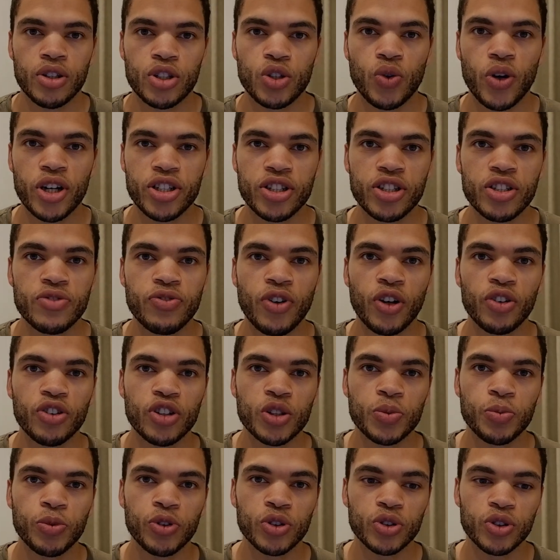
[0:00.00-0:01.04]
So I just found
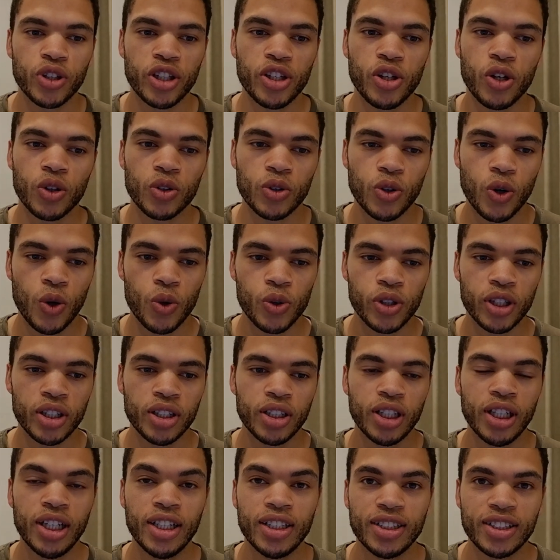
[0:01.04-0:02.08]
this post here on Quora,
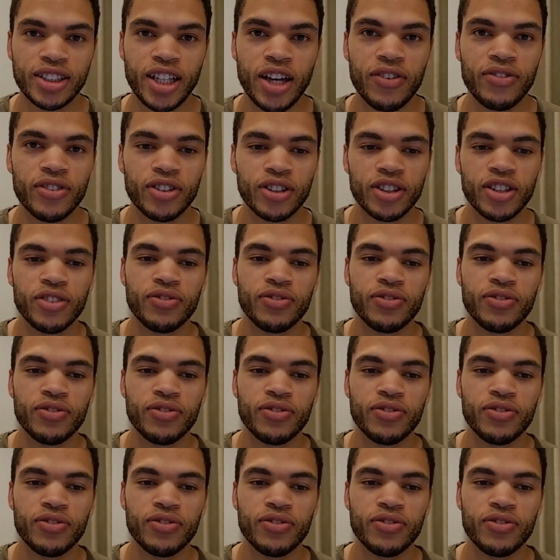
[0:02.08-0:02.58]
seven